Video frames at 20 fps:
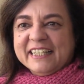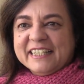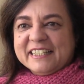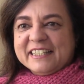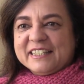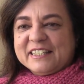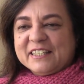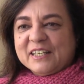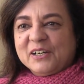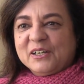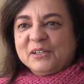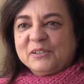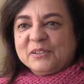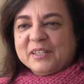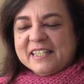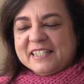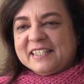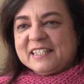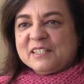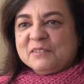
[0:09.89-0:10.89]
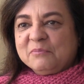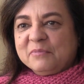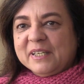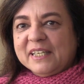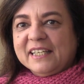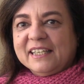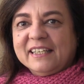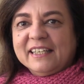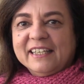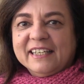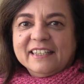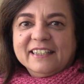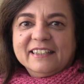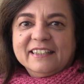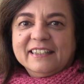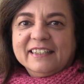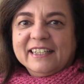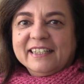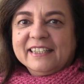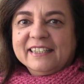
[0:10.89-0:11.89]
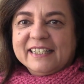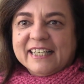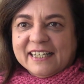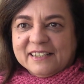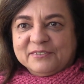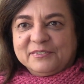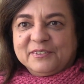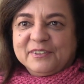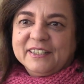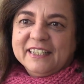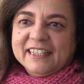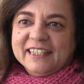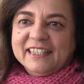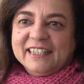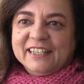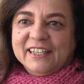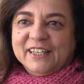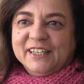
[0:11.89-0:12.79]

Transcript: So this is me here in California